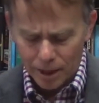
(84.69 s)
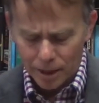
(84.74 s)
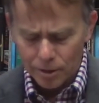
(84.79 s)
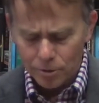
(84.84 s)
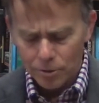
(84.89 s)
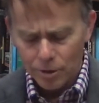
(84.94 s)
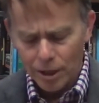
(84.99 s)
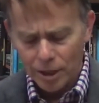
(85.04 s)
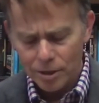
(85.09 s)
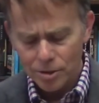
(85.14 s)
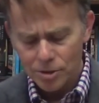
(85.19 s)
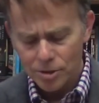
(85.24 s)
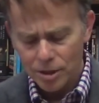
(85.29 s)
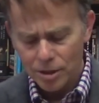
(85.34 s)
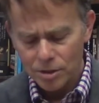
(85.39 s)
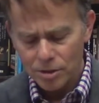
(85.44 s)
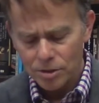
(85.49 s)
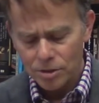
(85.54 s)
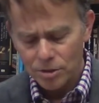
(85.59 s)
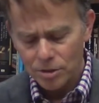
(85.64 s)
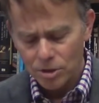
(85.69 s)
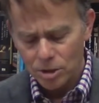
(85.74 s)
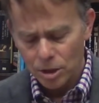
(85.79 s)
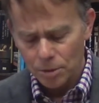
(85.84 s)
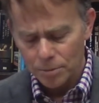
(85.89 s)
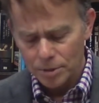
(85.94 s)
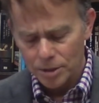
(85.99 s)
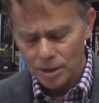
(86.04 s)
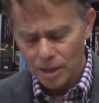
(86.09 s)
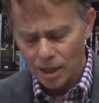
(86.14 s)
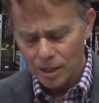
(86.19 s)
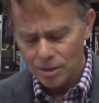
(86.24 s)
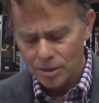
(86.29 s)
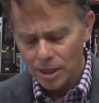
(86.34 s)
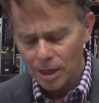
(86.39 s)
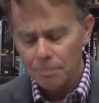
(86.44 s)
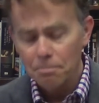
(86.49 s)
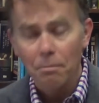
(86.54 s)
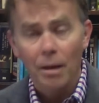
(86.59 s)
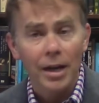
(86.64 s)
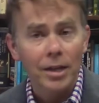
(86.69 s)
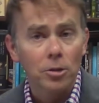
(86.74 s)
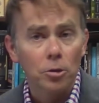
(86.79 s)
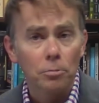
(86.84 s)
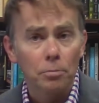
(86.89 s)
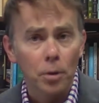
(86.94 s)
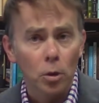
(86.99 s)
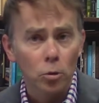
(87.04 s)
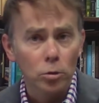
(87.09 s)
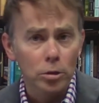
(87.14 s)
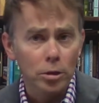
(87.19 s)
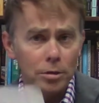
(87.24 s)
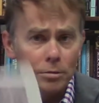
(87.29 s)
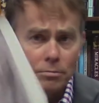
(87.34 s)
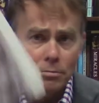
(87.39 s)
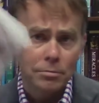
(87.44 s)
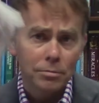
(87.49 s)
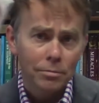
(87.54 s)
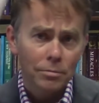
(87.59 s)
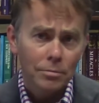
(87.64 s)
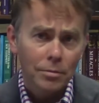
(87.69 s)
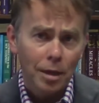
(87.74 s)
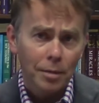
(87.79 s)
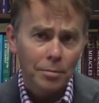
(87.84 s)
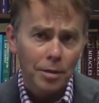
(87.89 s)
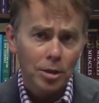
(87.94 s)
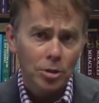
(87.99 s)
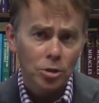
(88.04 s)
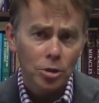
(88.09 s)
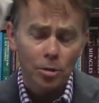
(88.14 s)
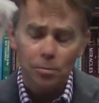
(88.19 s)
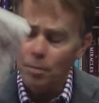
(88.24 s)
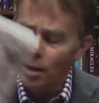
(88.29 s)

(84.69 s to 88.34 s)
I don't know how you say this gentleman's last name, Michael Bowler. I'm not sure.